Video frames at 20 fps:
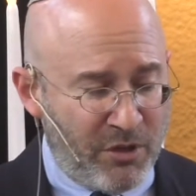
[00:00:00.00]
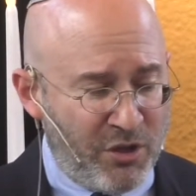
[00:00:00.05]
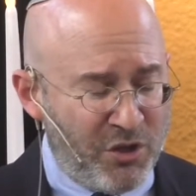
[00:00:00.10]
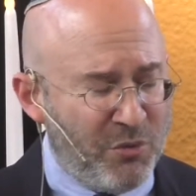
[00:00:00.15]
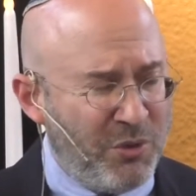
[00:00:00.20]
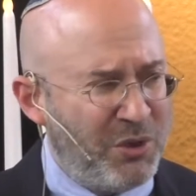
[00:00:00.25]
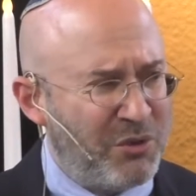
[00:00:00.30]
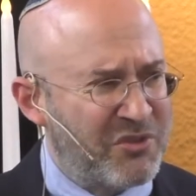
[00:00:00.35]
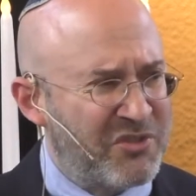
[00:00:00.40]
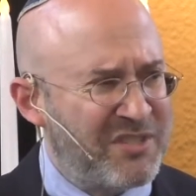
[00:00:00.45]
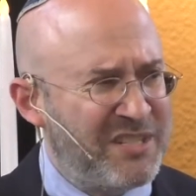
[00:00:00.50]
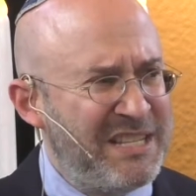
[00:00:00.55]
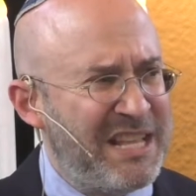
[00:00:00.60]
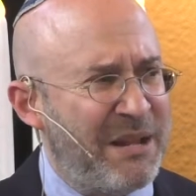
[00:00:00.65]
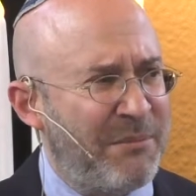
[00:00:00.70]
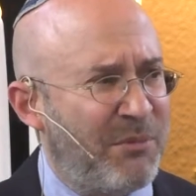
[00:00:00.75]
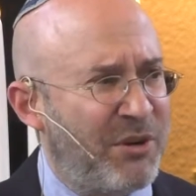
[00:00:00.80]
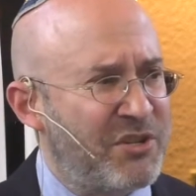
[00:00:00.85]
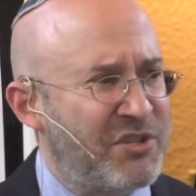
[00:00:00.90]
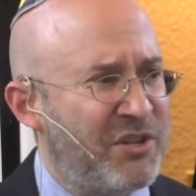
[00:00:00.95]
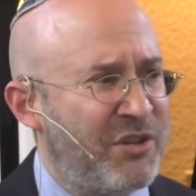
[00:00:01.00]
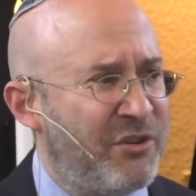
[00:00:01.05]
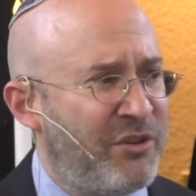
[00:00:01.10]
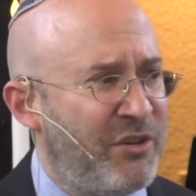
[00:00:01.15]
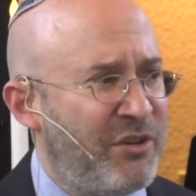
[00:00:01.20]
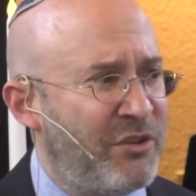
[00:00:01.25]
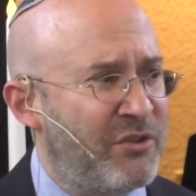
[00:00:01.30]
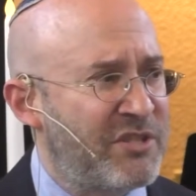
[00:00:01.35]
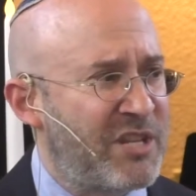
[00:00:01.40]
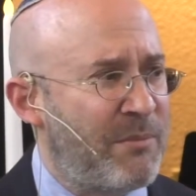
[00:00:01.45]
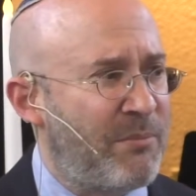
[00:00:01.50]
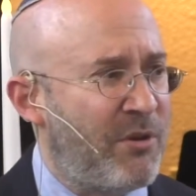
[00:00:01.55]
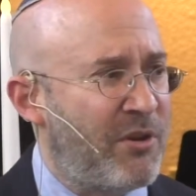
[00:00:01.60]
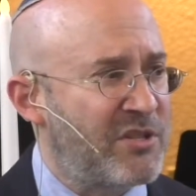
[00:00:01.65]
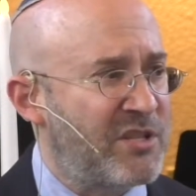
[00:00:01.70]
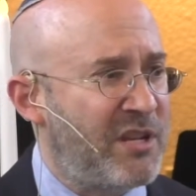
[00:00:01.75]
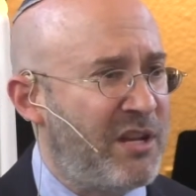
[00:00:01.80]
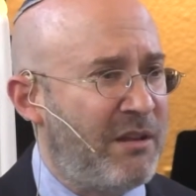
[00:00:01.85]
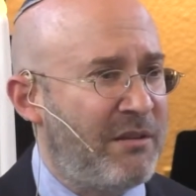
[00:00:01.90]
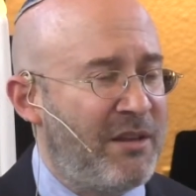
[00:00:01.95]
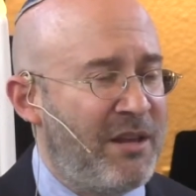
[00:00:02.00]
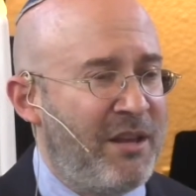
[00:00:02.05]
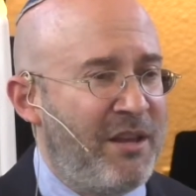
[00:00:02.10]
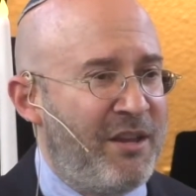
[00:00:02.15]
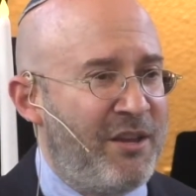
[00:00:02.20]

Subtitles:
you really don't see that much here, do you? You don't see Paul saying,